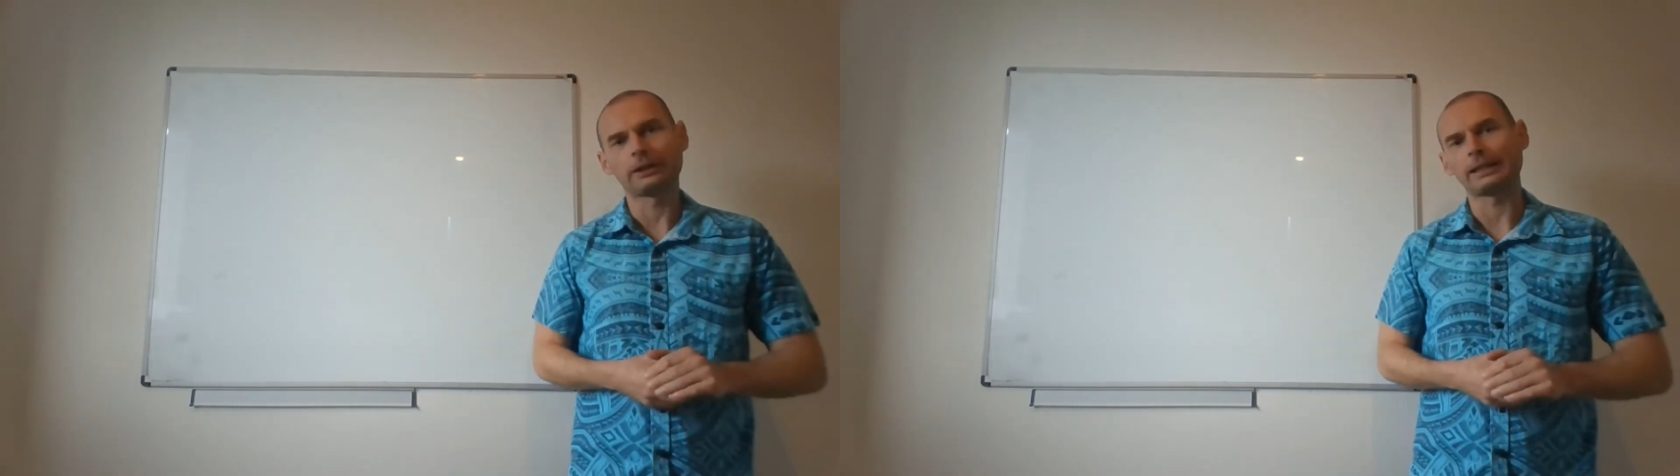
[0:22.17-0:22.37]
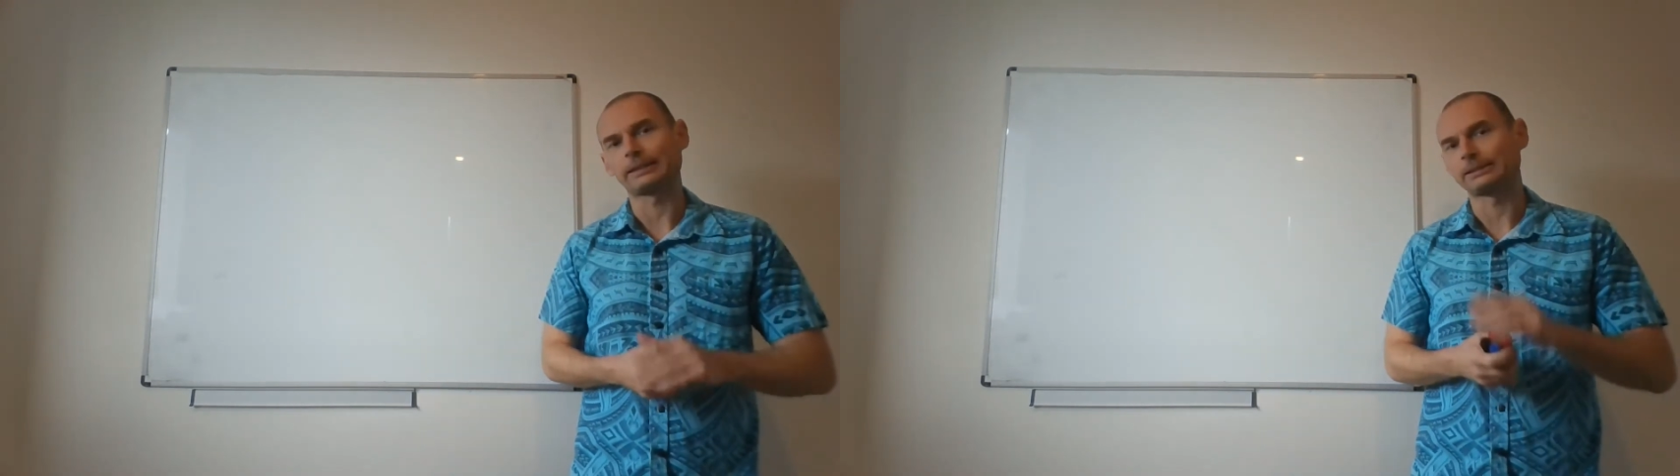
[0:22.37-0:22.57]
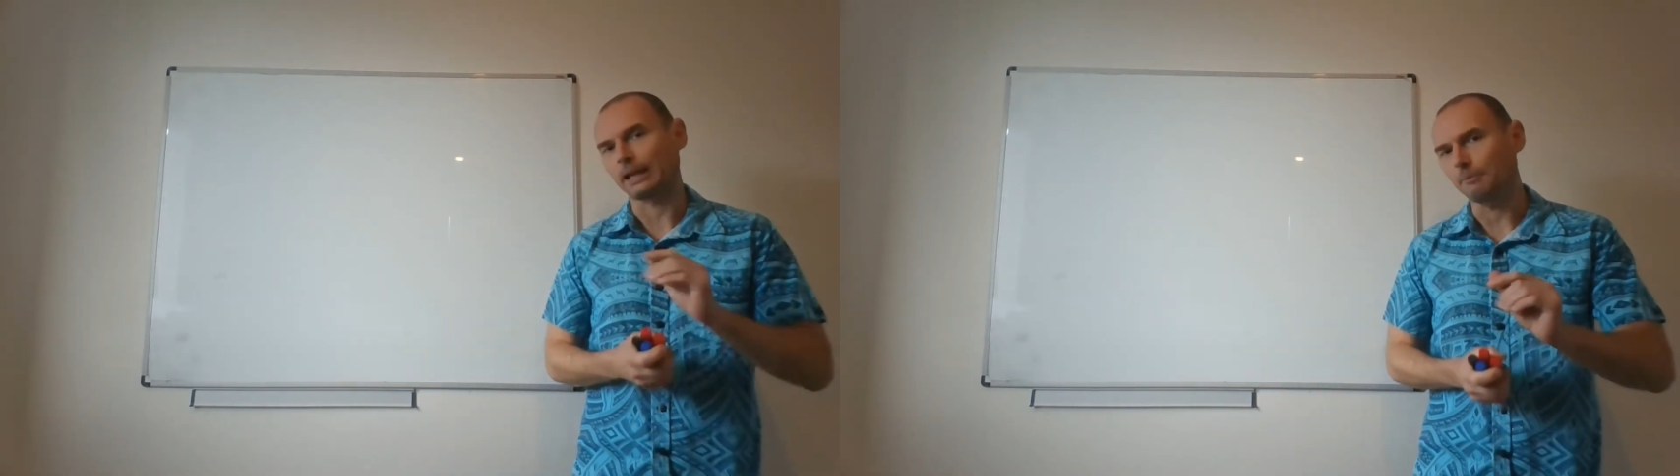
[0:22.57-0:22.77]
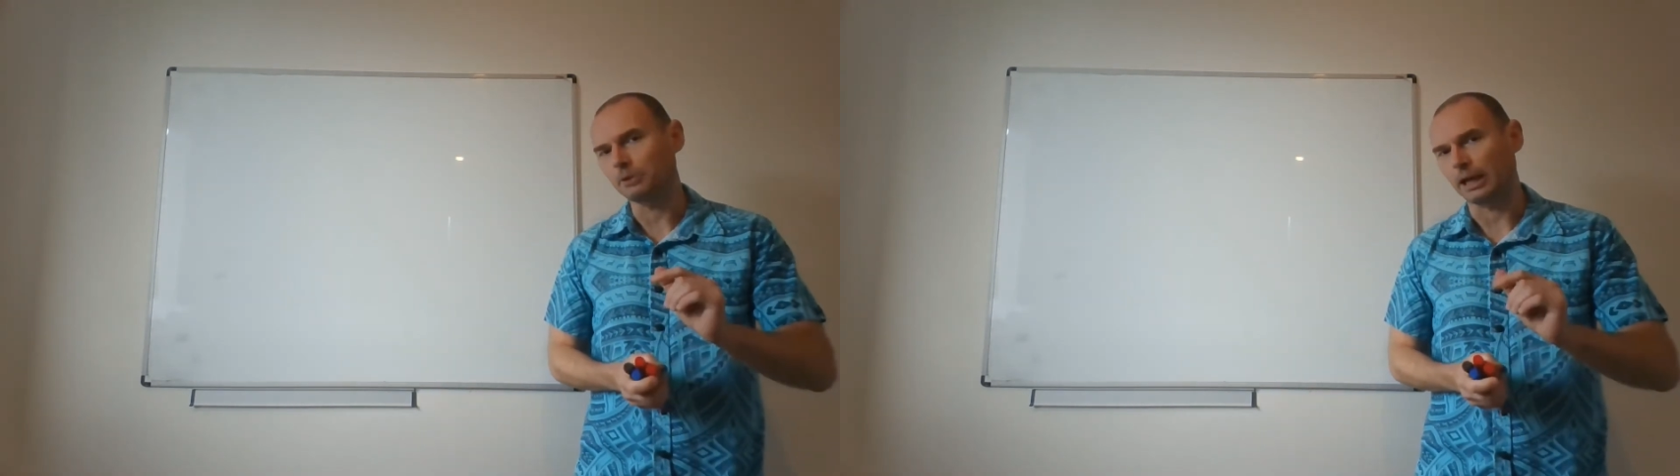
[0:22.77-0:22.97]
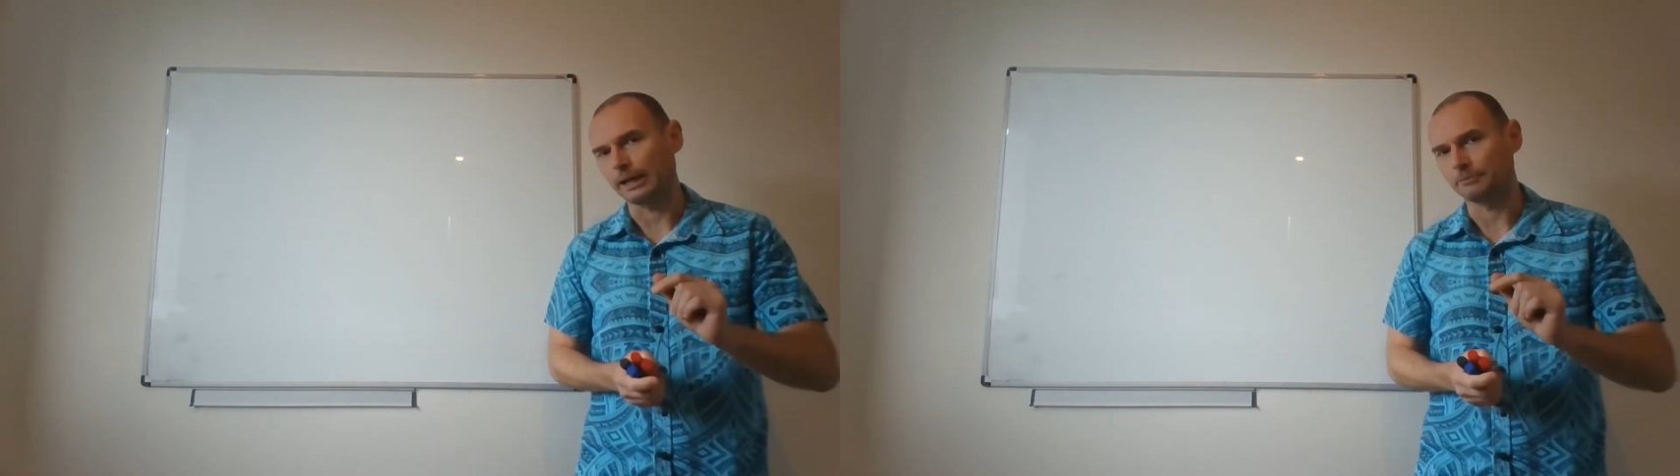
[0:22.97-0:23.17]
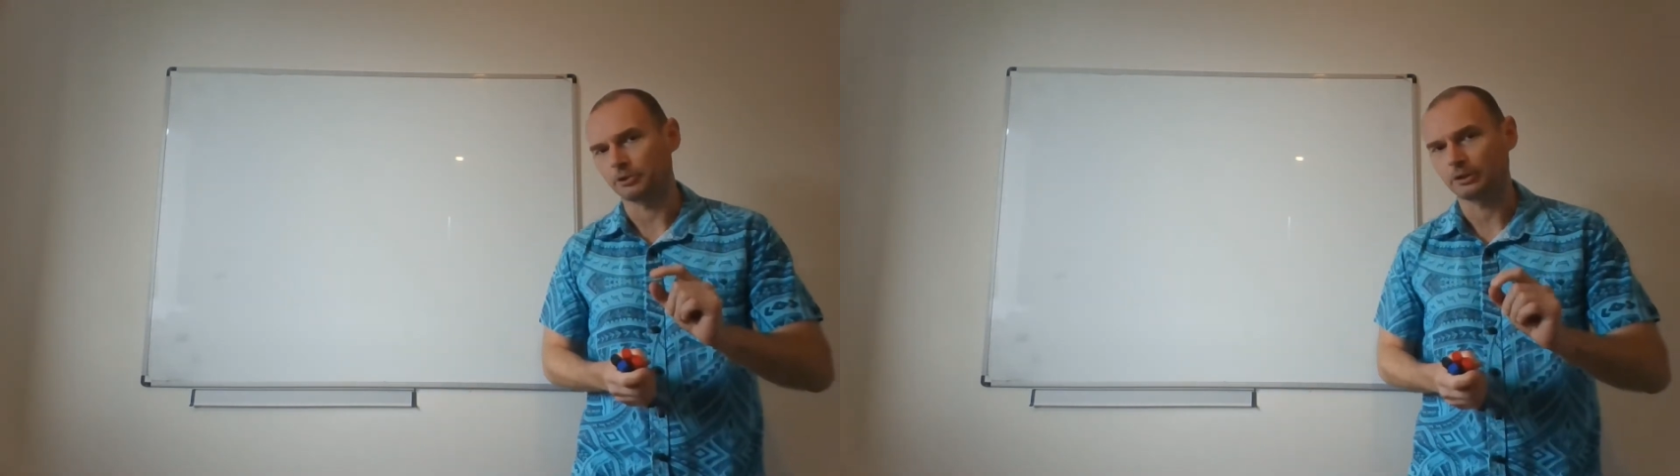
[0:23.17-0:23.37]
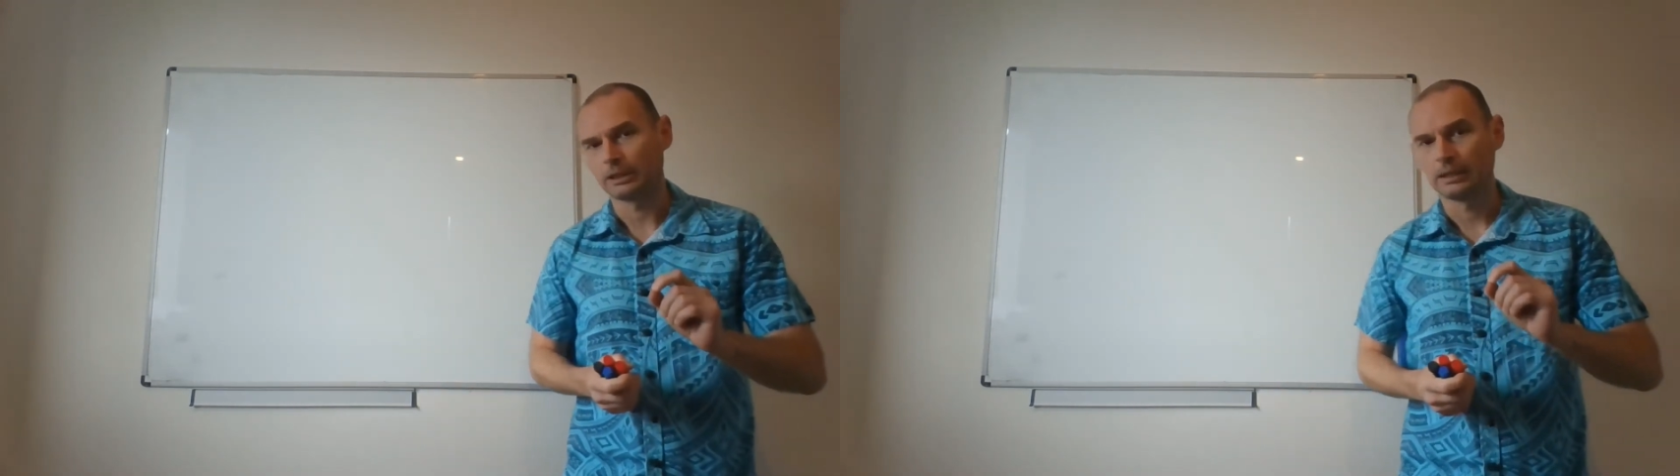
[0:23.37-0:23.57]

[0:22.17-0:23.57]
that sometimes